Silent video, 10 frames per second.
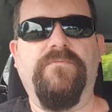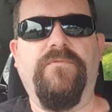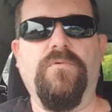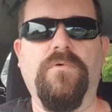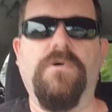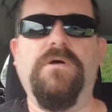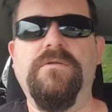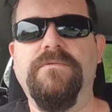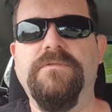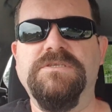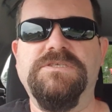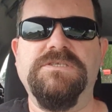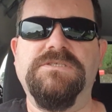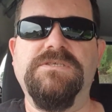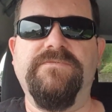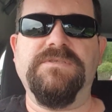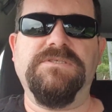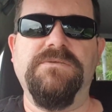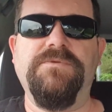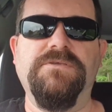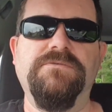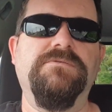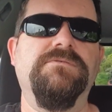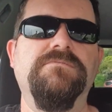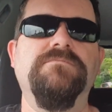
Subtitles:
for the Gen 7 CPUs.